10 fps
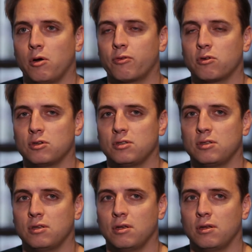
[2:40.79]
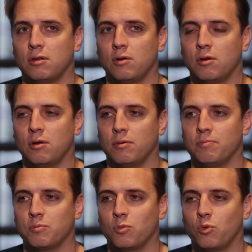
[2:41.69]
Of course,
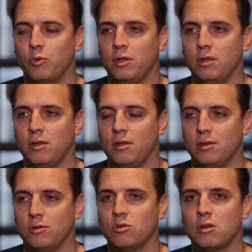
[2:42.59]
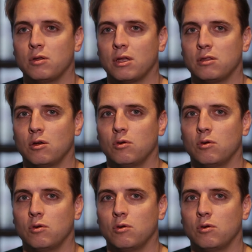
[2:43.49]
we do know that